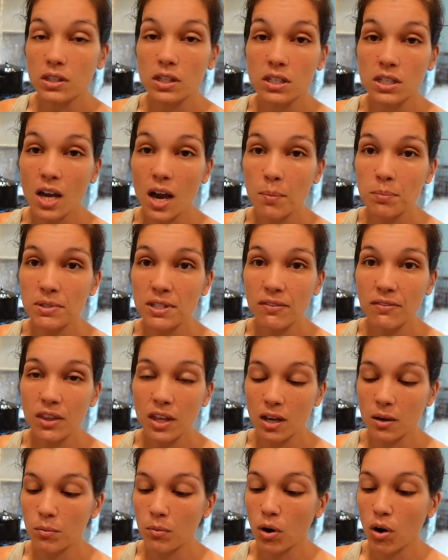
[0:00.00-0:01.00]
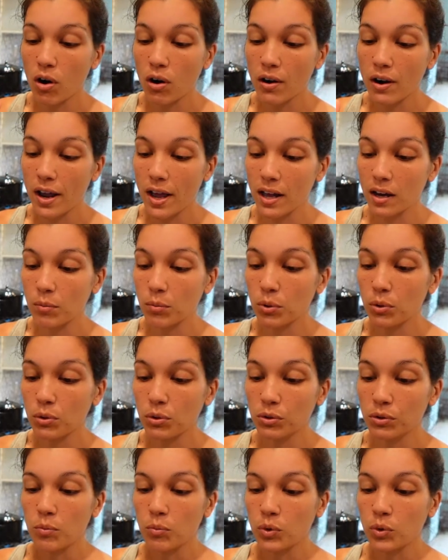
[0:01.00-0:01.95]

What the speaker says: The tops of them are edible.